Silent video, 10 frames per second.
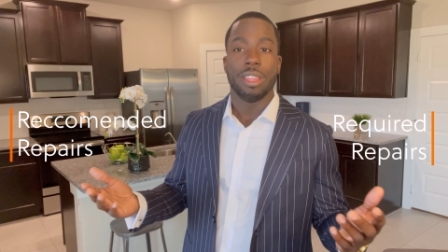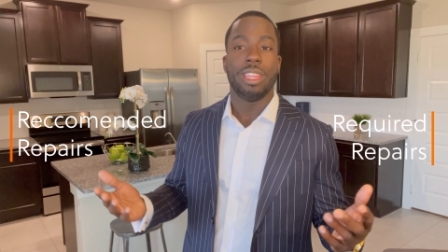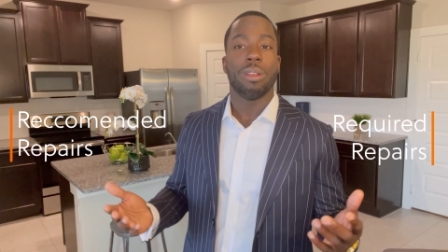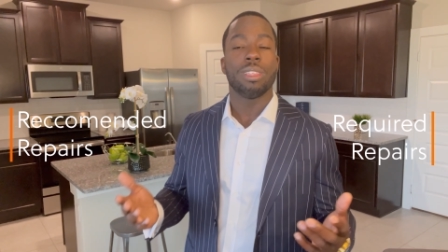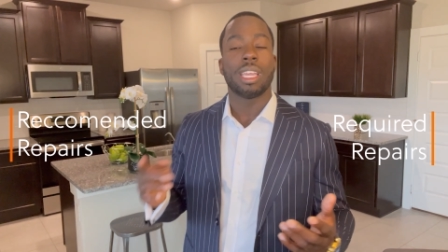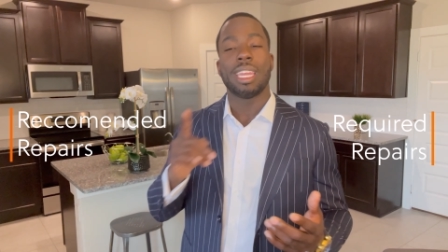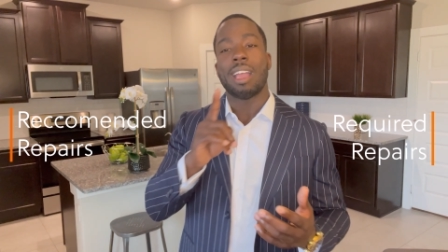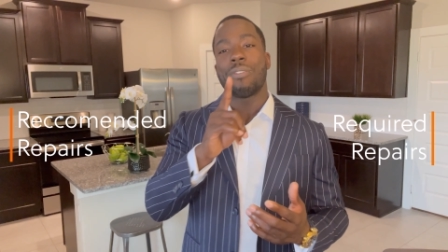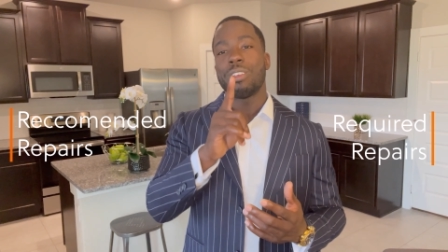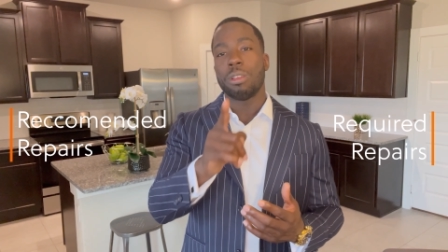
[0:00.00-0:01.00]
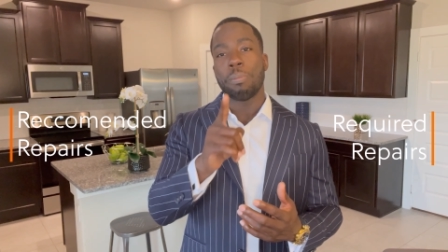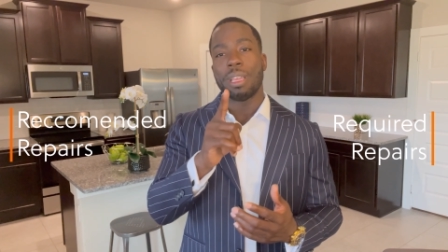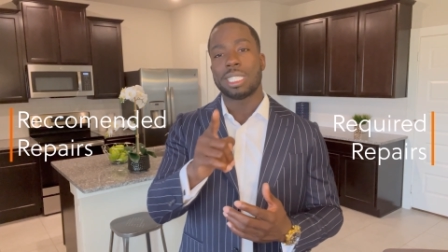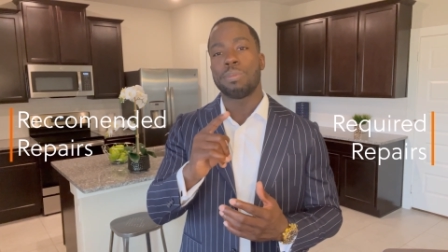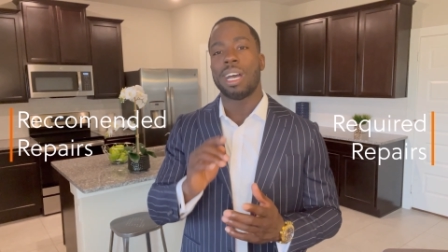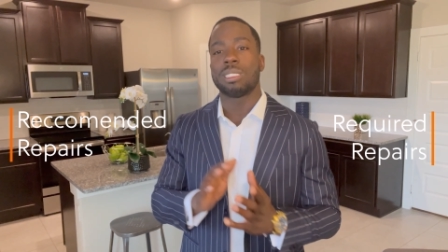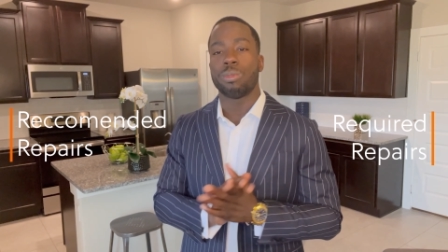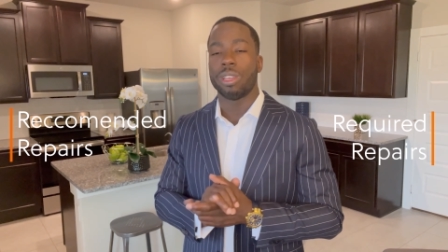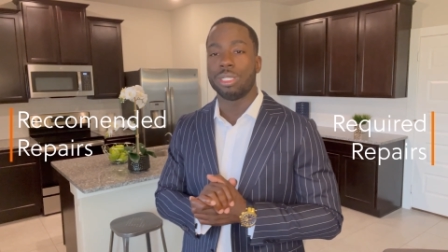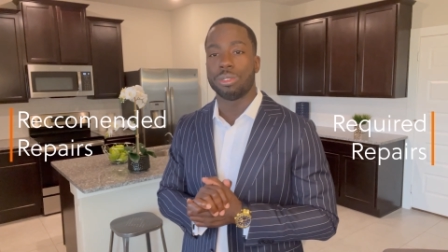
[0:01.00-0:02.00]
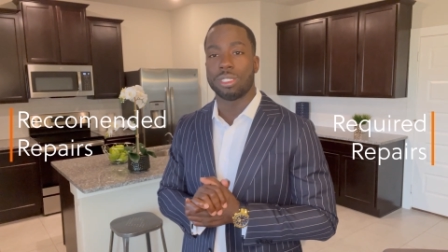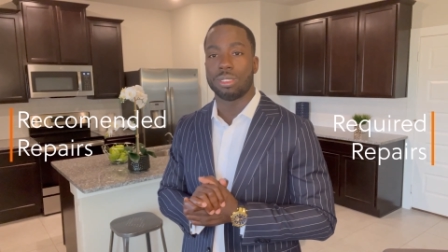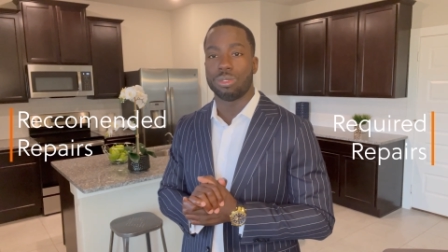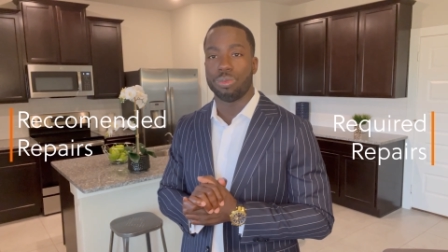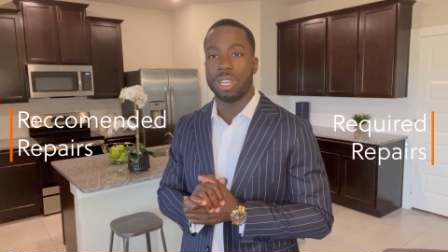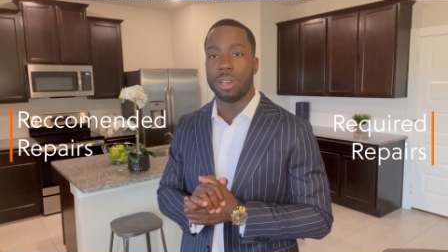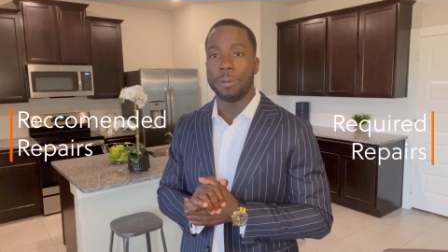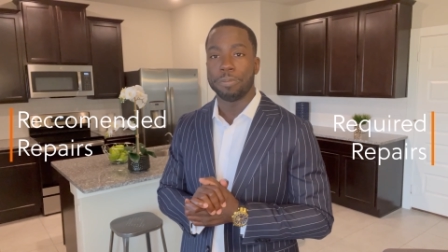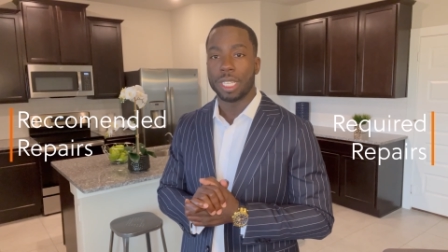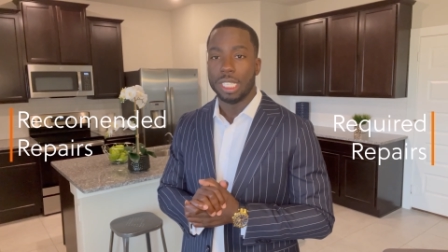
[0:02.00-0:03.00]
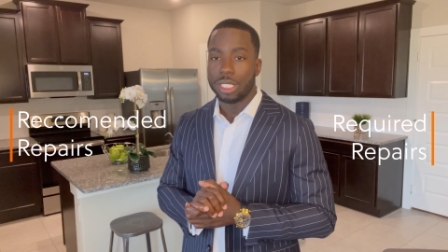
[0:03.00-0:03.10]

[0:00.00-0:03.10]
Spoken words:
They're looking out for your best possible interests as well.